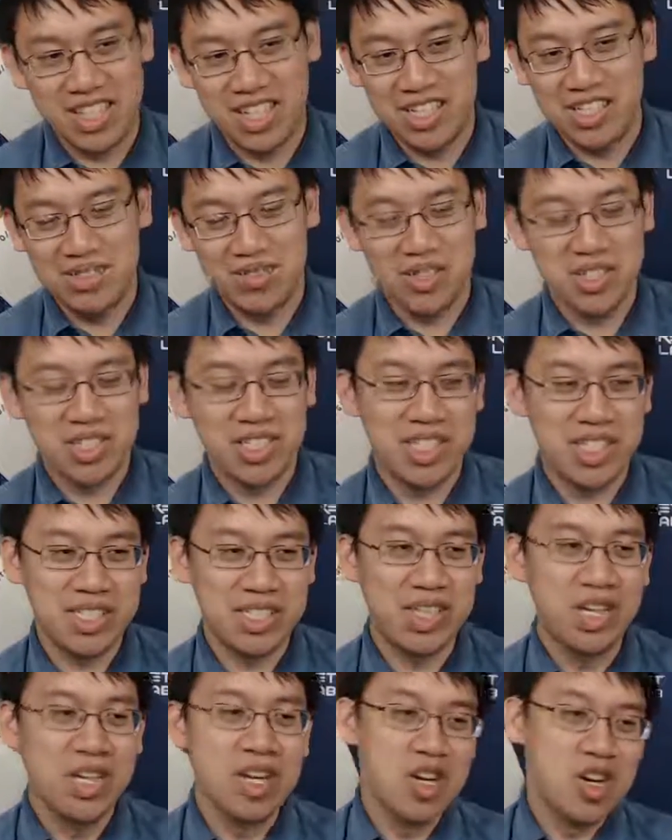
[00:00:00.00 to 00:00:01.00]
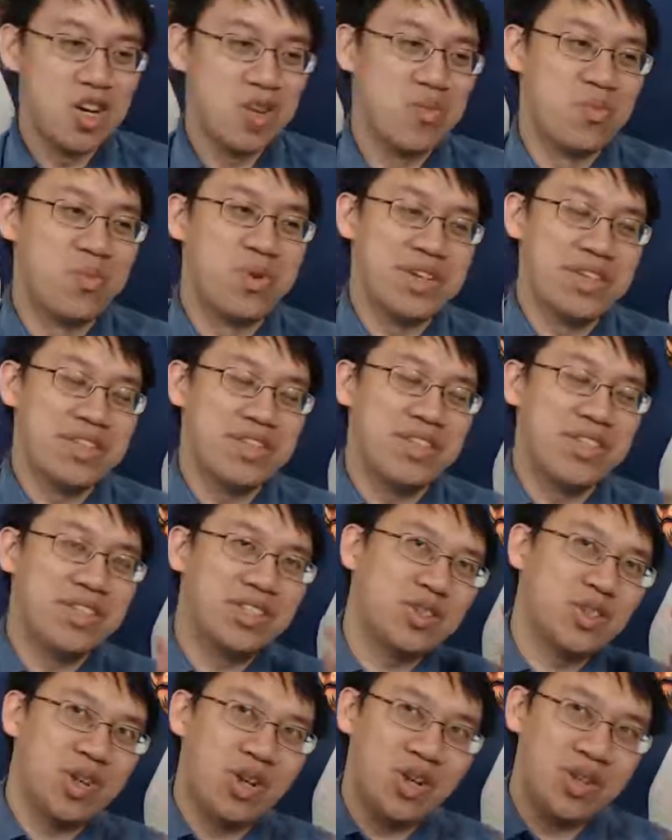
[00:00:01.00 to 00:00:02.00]
That's the worst case. But these
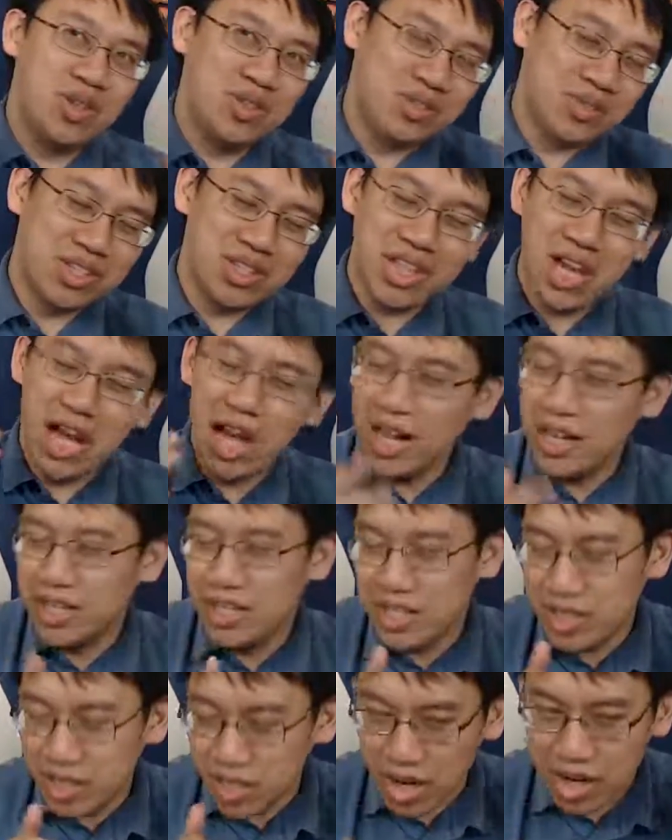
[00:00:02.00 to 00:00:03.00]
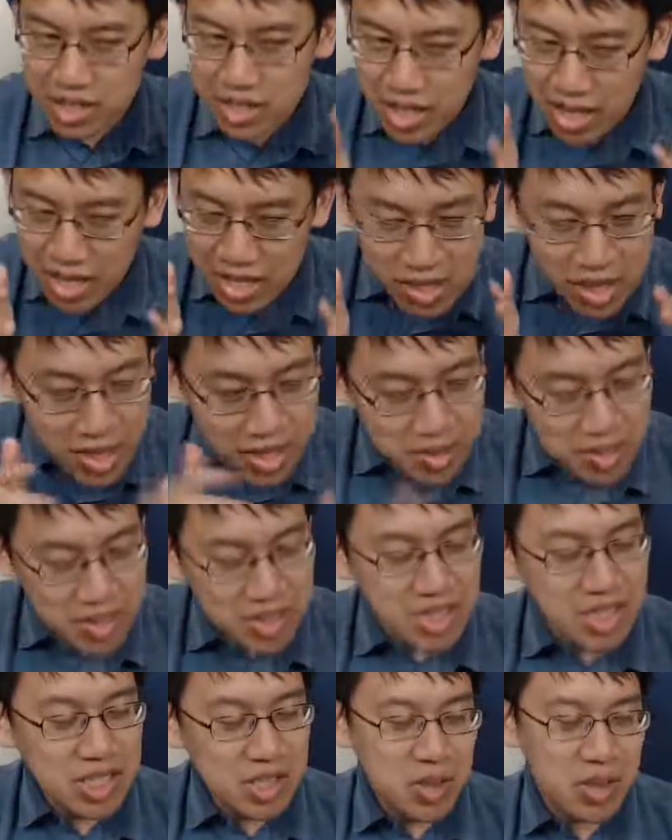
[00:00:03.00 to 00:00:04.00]
are all kinda not that likely
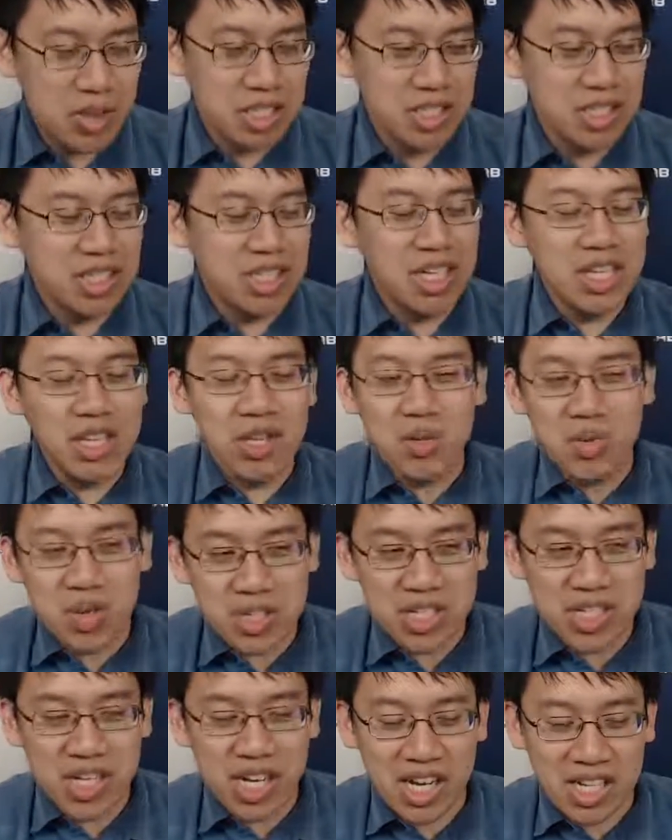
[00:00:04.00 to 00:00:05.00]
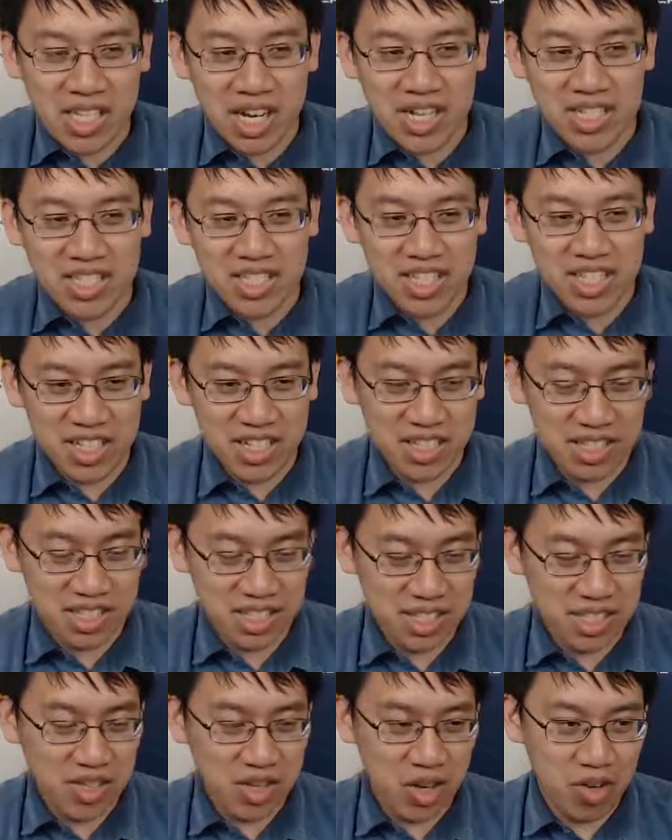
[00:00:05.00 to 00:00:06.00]
situations. In the worst case, I'd say this
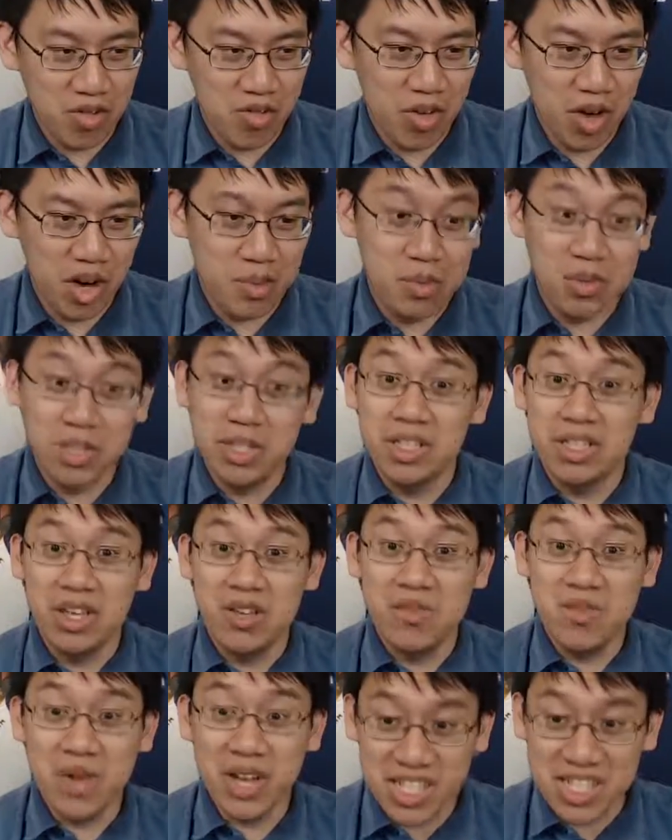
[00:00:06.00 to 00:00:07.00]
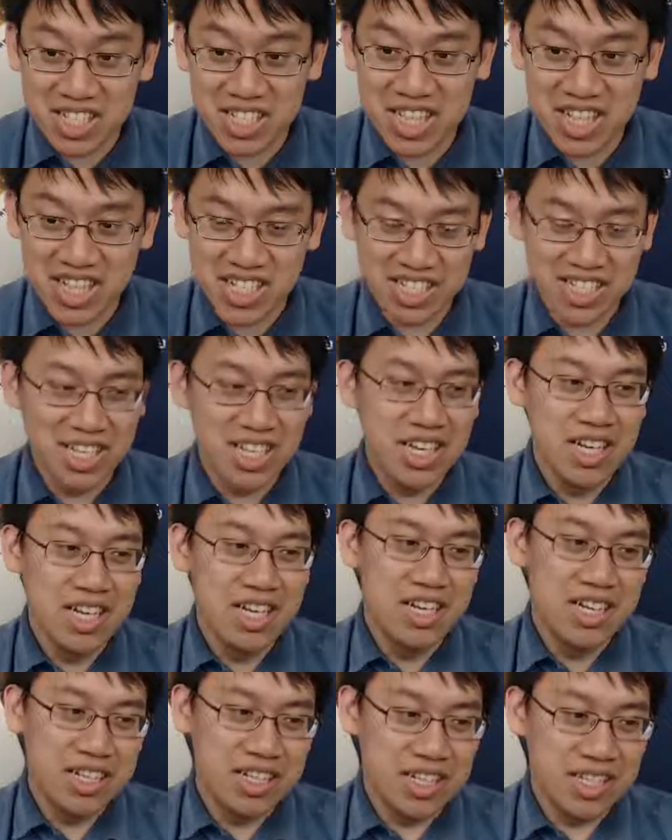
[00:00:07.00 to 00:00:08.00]
is Starfire, but in the best case,
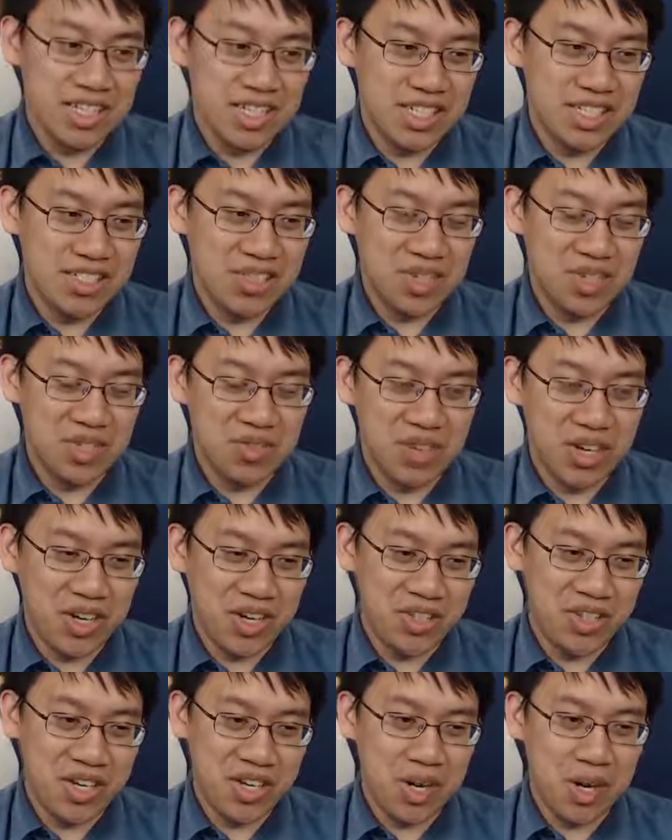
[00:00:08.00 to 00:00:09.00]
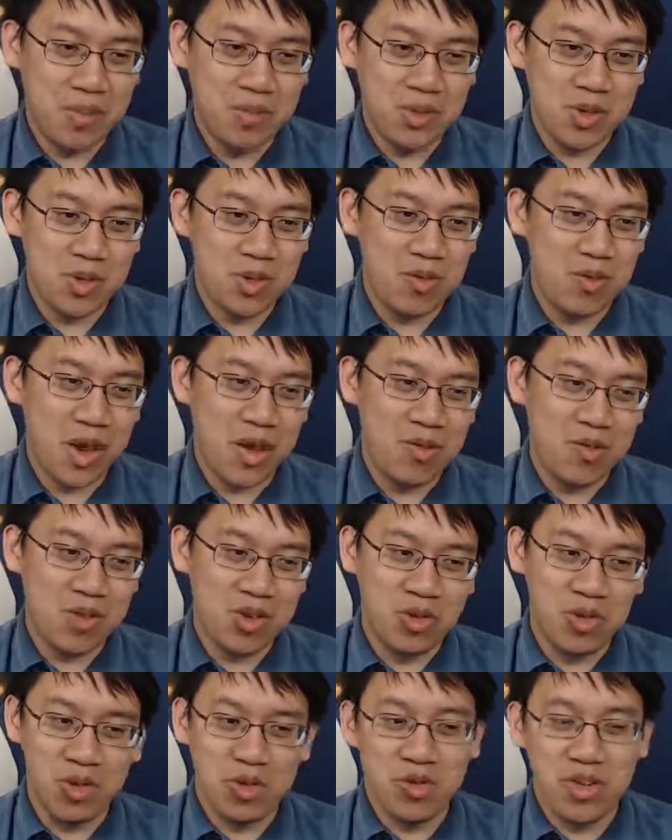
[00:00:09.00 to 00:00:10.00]
this is Starfire that comes with a
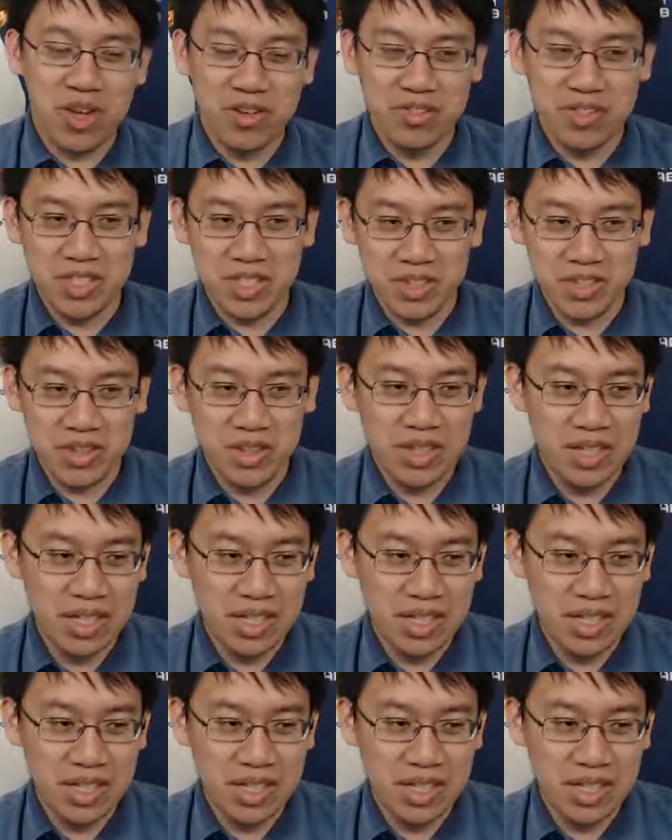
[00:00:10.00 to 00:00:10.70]
5/1 or a 5/2.